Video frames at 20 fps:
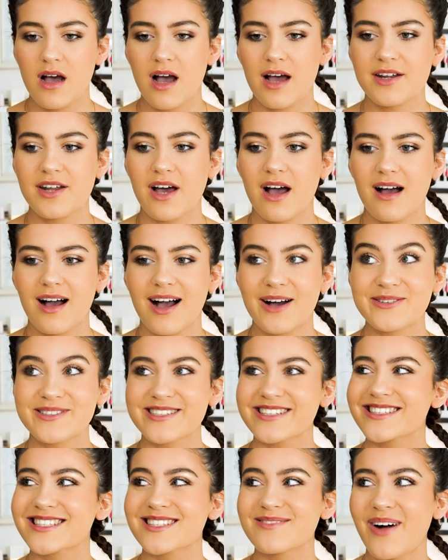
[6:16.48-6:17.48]
And I was
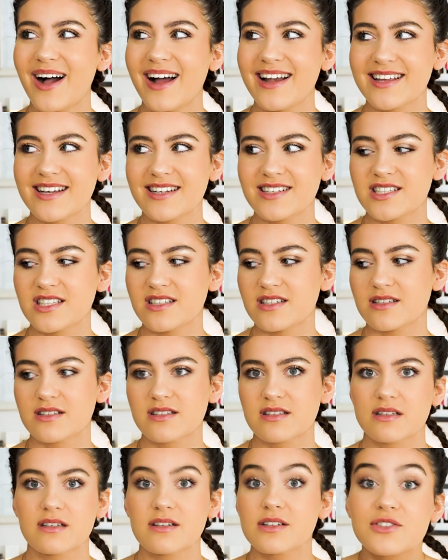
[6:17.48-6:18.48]
just smiling and she
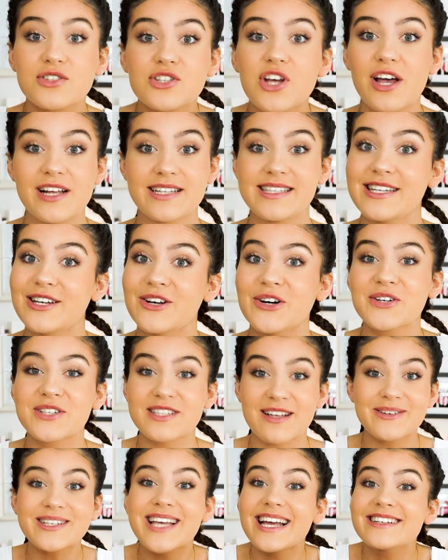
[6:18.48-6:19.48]
just, dirty looks.
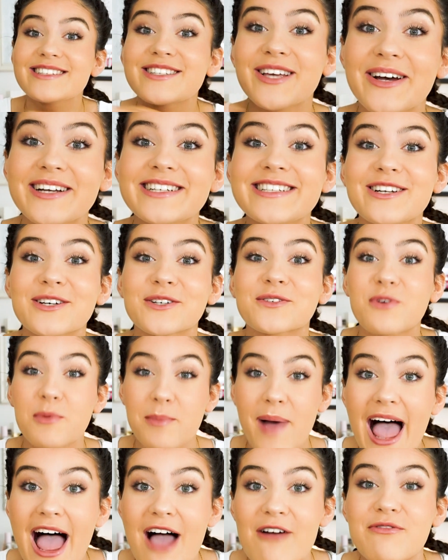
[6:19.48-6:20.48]
I was getting dirty looks
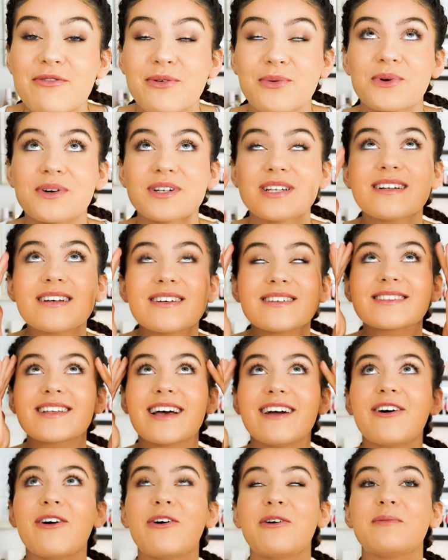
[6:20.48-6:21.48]
from everyone and I was
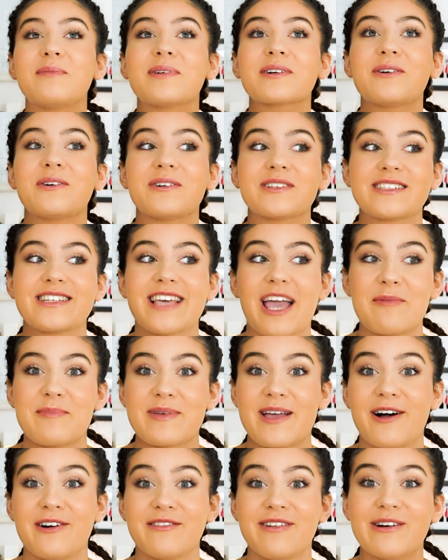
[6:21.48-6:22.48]
like, oh my gosh, get
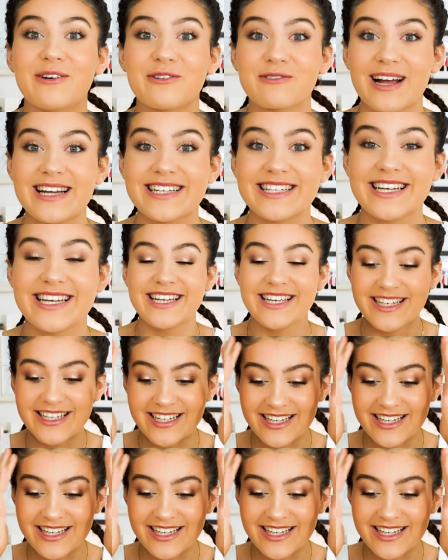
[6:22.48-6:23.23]
me out of here already.